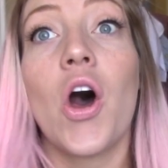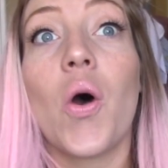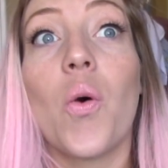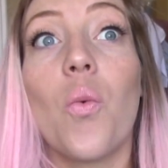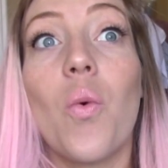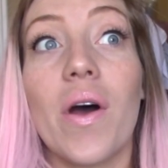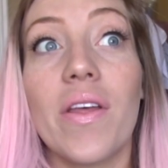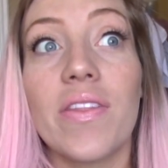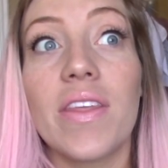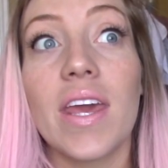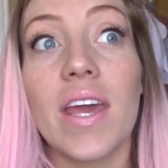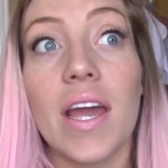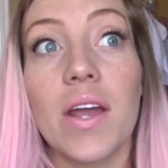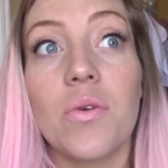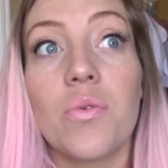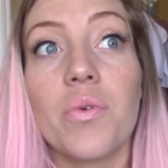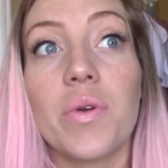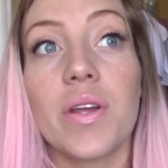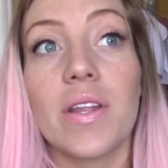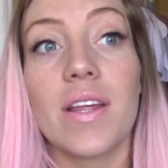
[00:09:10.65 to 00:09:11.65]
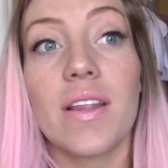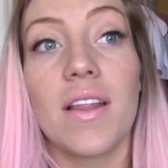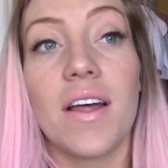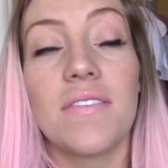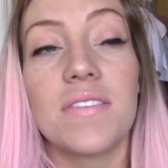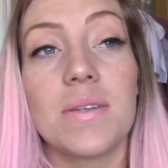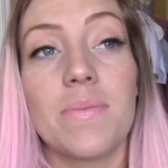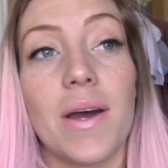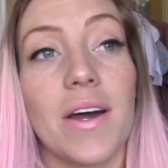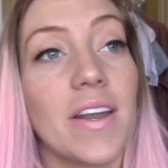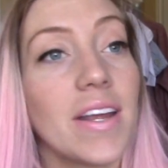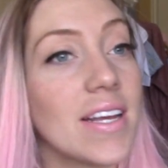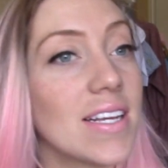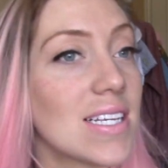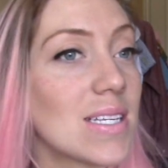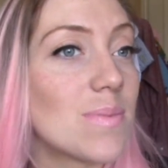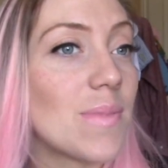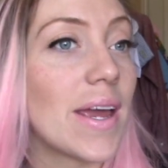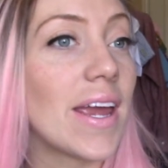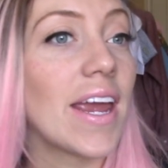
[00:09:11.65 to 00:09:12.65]
One thing I really loved about it
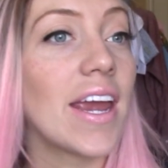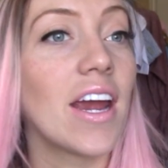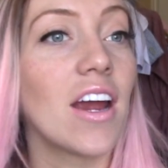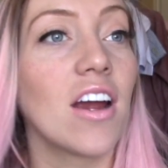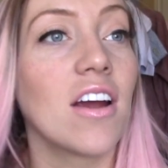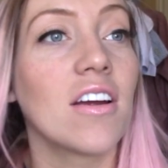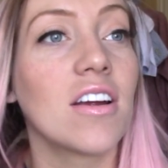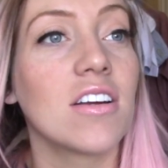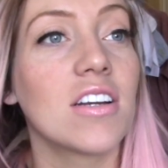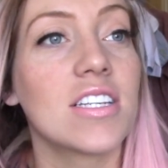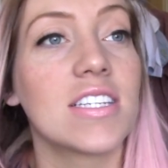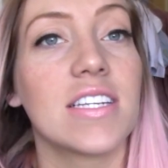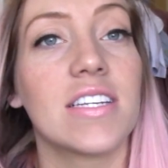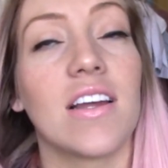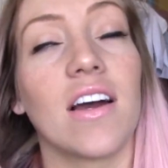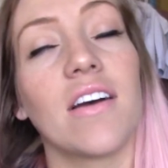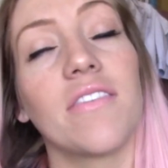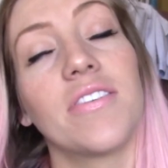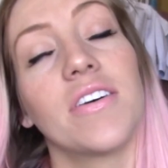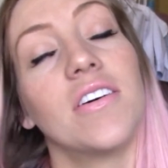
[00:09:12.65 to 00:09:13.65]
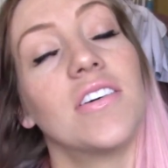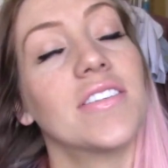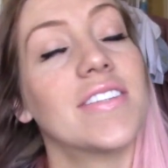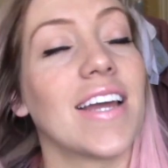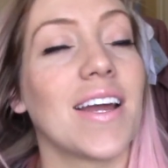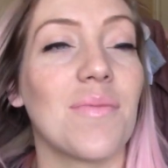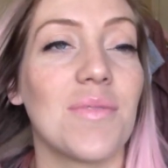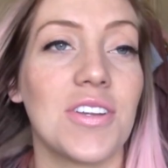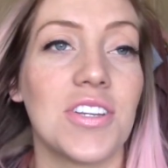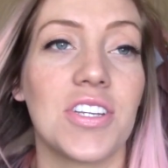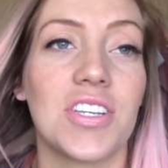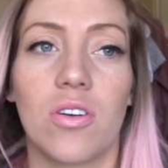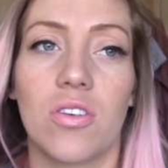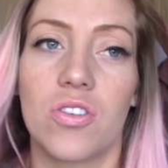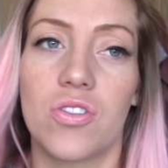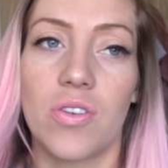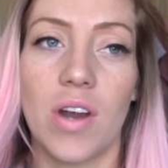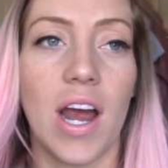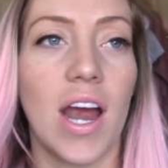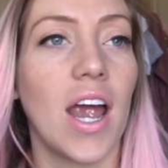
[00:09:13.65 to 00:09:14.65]
is my hair did not feel damaged or
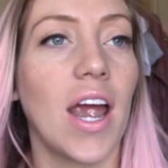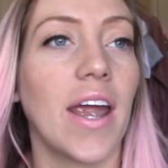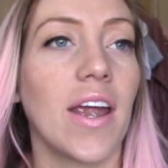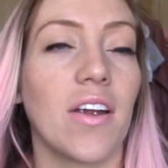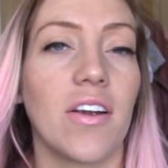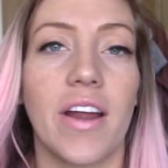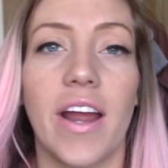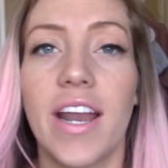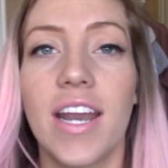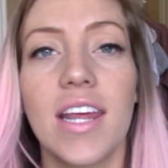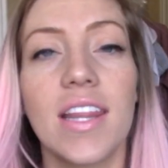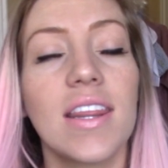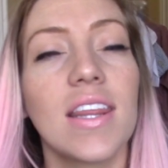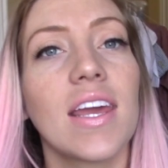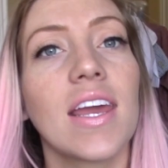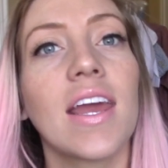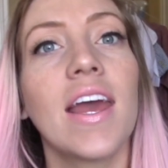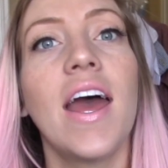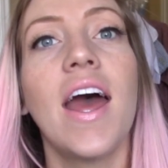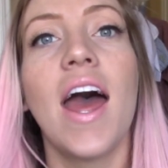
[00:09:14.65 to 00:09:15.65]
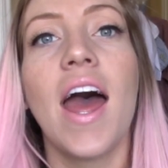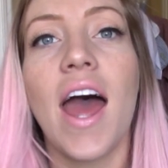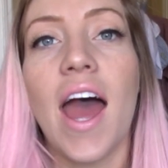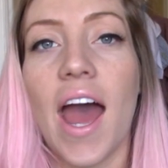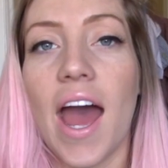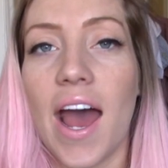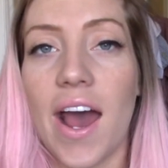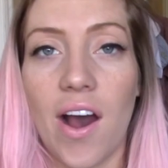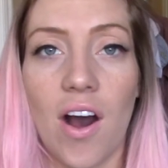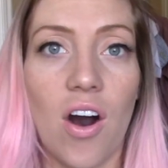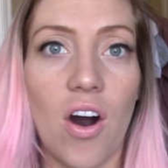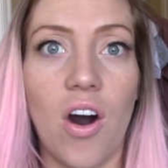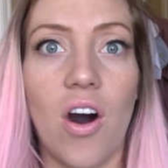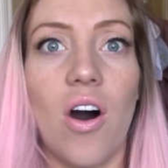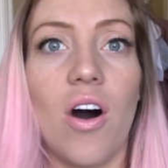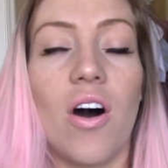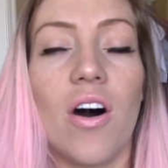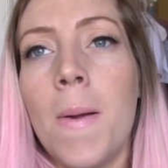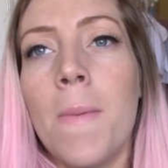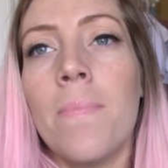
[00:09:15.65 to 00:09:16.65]
dry or anything at
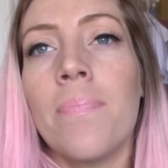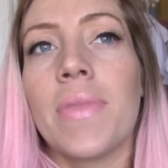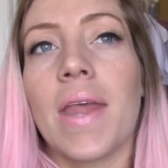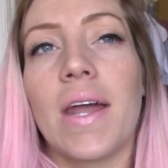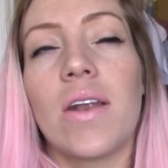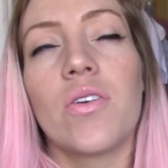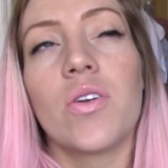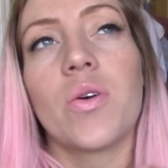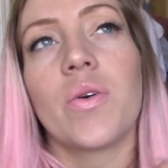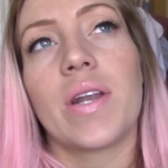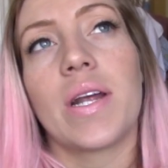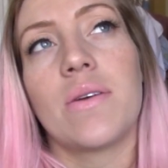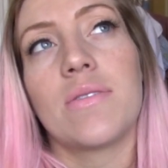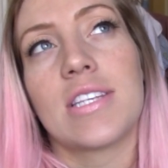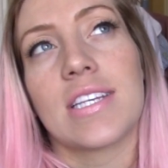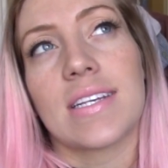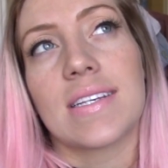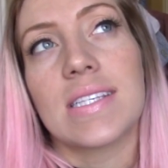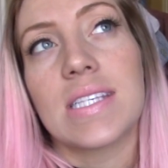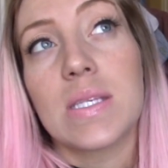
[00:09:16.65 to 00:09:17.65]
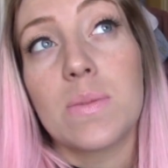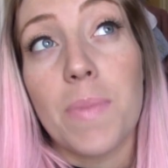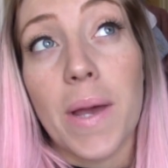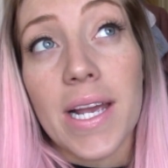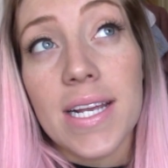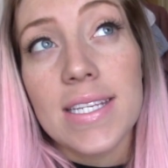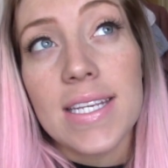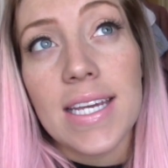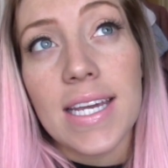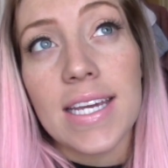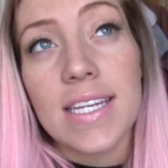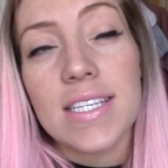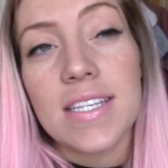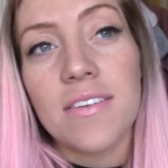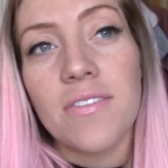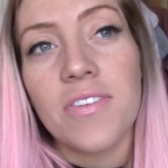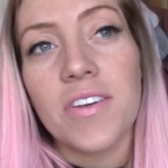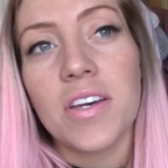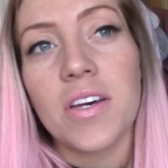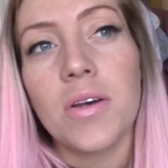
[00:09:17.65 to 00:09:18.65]
all. I don't know what I was expecting it to
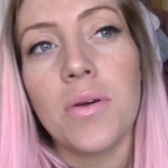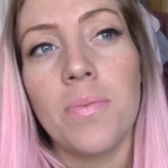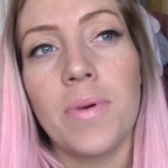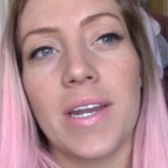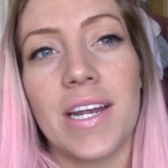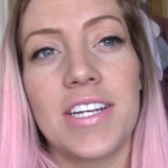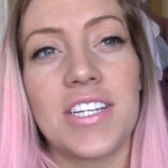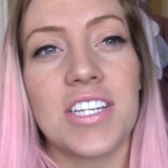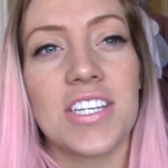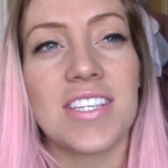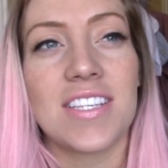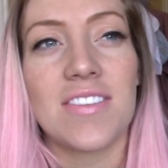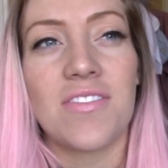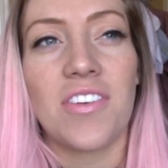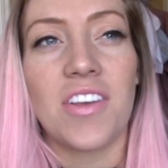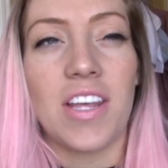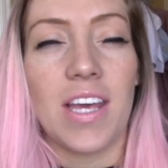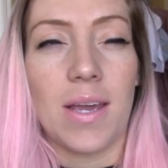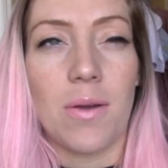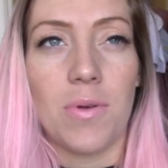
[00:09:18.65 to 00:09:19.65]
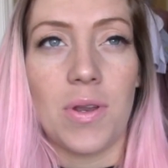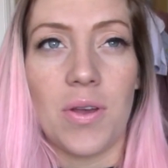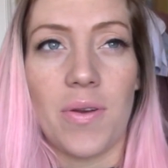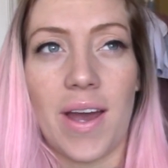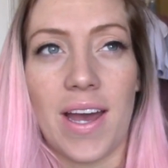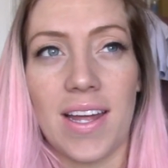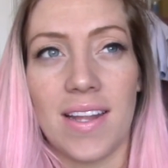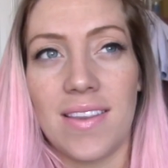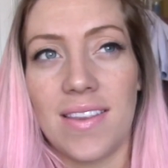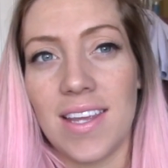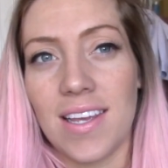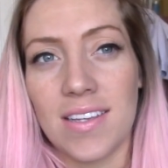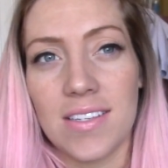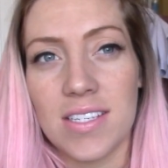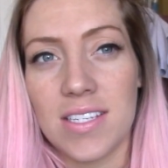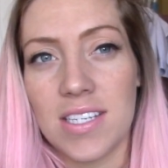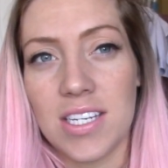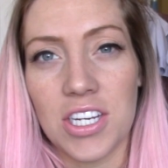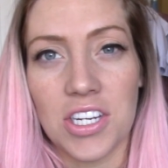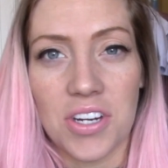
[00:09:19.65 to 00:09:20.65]
feel, but I just feel like when you add
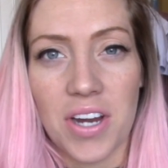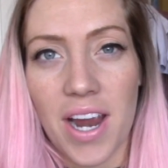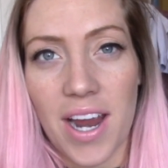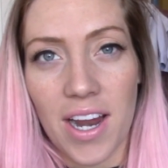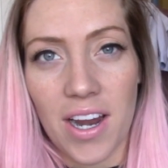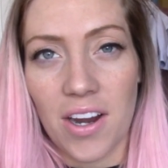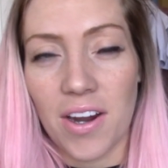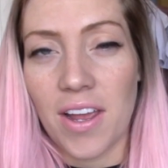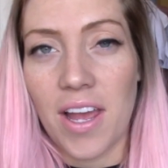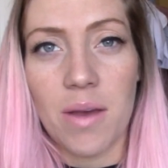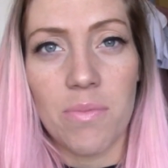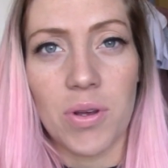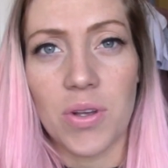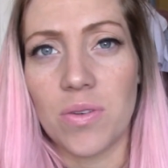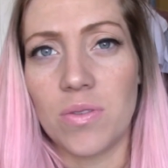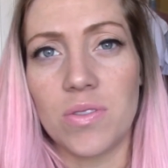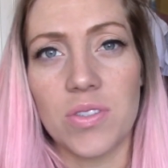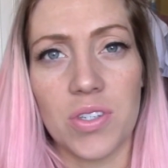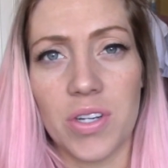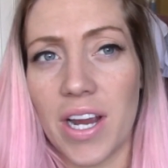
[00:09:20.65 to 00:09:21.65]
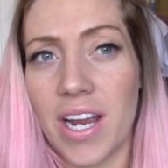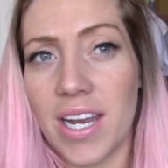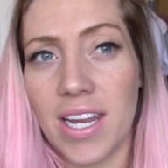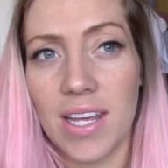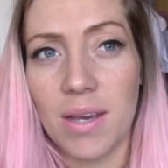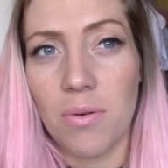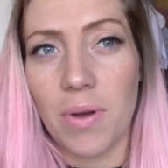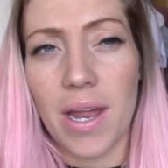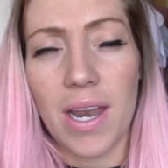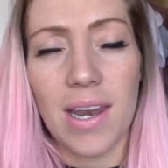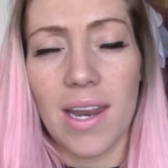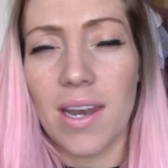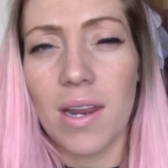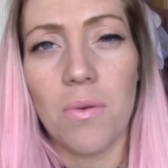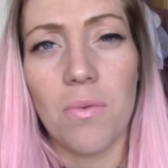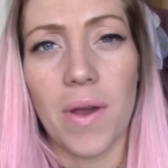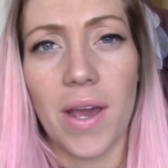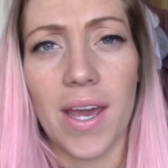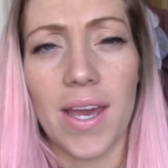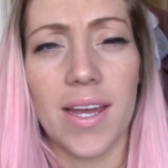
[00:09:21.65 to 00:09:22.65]
things to your hair, chemicals or in any
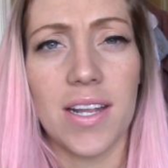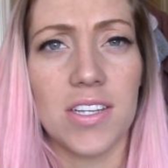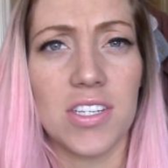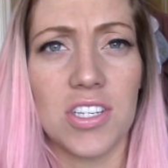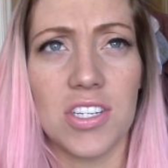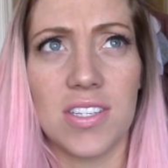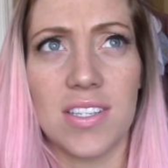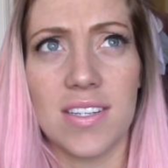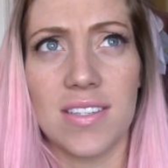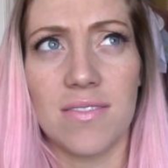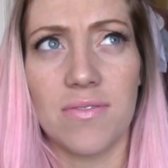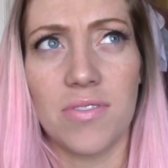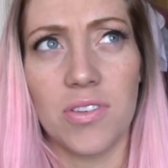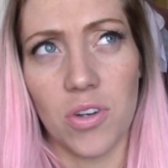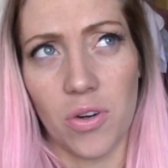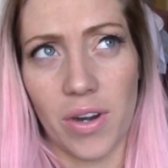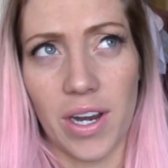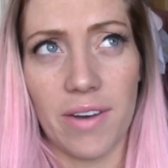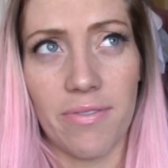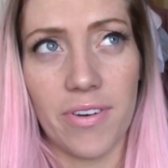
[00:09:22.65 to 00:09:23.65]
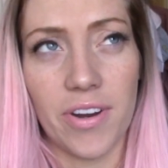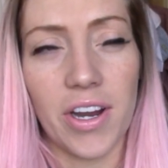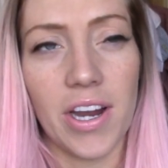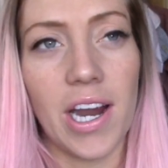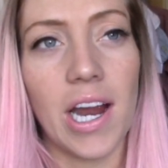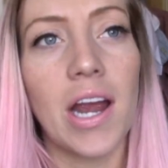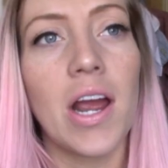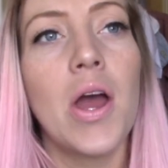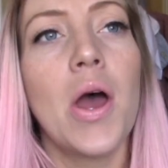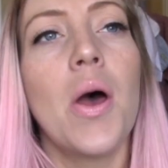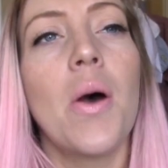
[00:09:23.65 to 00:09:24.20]
way, it just doesn't feel great for your hair.